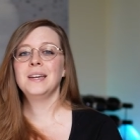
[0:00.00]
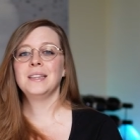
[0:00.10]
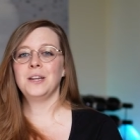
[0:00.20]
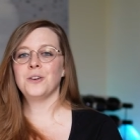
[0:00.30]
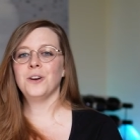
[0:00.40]

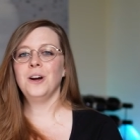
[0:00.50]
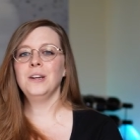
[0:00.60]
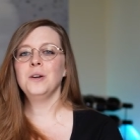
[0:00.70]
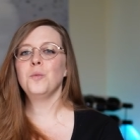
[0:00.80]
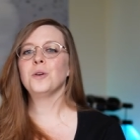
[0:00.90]
Later
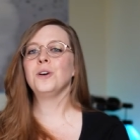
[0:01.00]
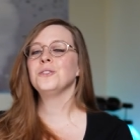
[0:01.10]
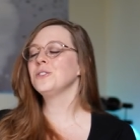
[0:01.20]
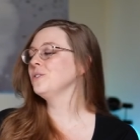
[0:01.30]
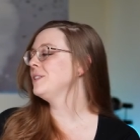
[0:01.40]
on, we'll
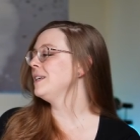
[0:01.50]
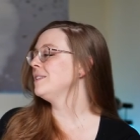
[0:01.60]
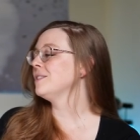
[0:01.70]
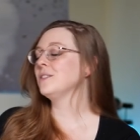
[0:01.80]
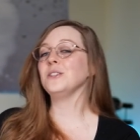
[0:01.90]
also
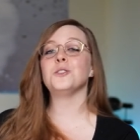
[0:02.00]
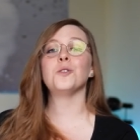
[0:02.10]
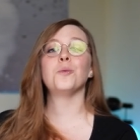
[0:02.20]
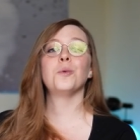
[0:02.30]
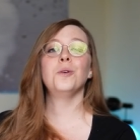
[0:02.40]
taste this
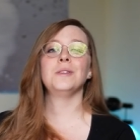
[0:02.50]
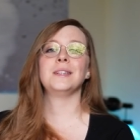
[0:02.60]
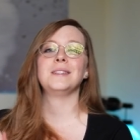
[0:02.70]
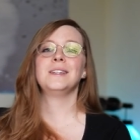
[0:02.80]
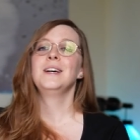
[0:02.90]

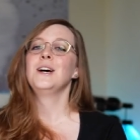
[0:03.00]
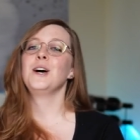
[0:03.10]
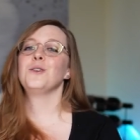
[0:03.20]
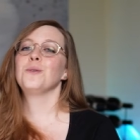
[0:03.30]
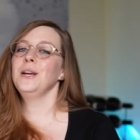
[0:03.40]
Rolland, a
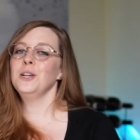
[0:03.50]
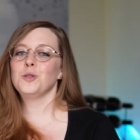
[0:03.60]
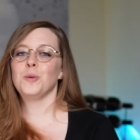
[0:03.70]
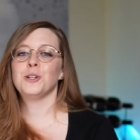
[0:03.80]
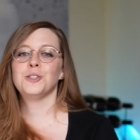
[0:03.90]
great
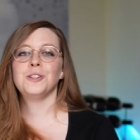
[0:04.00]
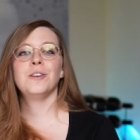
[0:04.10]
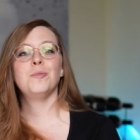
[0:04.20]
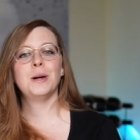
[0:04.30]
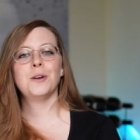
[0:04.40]
expression
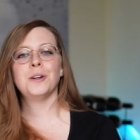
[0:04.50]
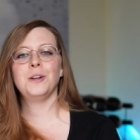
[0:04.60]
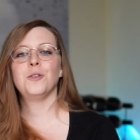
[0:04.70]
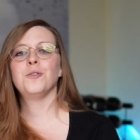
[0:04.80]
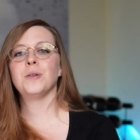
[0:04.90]
of
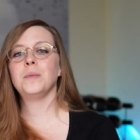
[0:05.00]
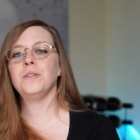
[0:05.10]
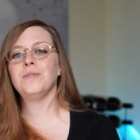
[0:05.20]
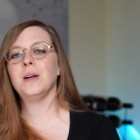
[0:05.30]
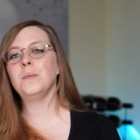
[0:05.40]
Pecorino from the
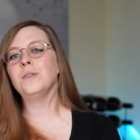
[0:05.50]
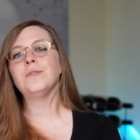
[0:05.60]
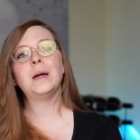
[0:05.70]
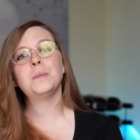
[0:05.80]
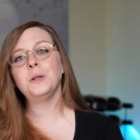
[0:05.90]
Febo
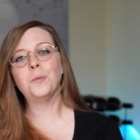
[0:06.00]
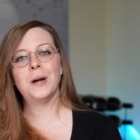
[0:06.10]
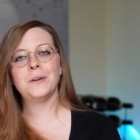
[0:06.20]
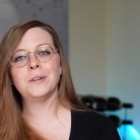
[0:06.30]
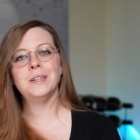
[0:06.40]
family
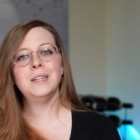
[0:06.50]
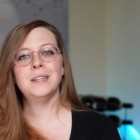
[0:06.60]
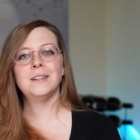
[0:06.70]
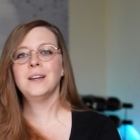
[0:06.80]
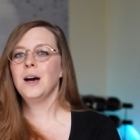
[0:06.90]
winery
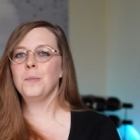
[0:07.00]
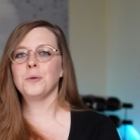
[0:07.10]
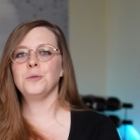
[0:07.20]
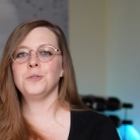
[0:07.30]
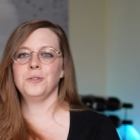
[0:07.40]
in
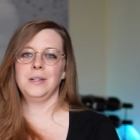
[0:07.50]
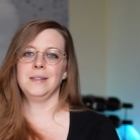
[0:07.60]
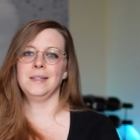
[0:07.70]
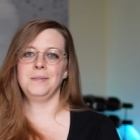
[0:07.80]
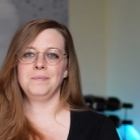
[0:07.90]
Abruzzo,
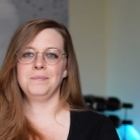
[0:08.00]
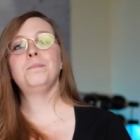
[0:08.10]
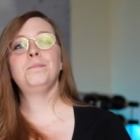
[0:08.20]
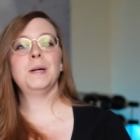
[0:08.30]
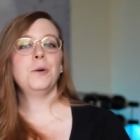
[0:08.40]
Italy.
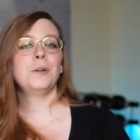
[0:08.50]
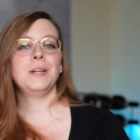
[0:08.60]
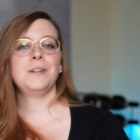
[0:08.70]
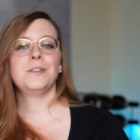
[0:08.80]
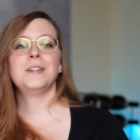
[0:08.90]

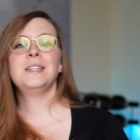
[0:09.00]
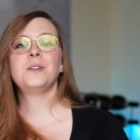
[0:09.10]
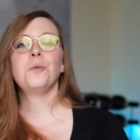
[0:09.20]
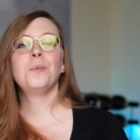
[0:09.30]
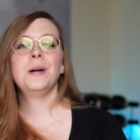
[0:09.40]
Pecorino is
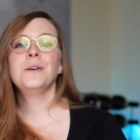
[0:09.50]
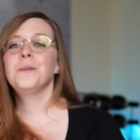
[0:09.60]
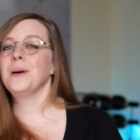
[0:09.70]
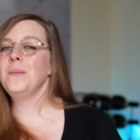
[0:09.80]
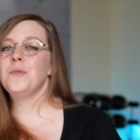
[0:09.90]
a rare
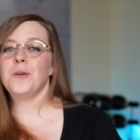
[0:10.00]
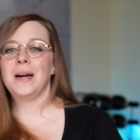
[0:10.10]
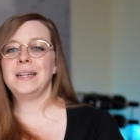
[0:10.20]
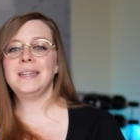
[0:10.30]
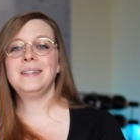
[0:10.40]
grape
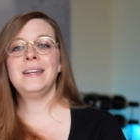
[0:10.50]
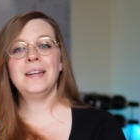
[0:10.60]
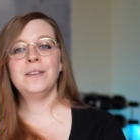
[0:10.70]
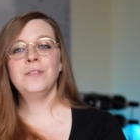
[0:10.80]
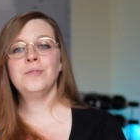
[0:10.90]
variety
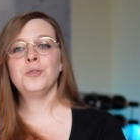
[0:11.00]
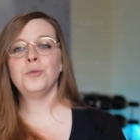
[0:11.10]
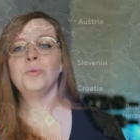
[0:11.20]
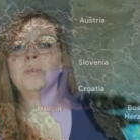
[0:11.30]
native to